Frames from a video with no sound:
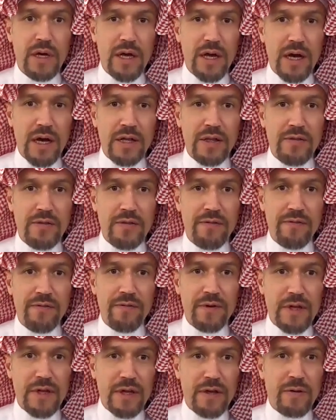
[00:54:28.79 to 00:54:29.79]
kind
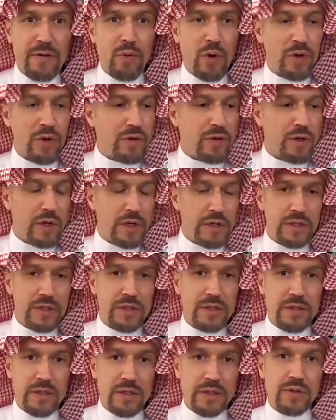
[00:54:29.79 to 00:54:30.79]
of wanderlust
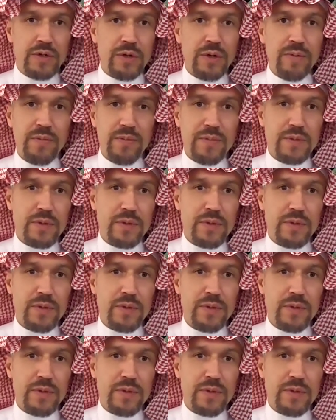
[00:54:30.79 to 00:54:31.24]
trip?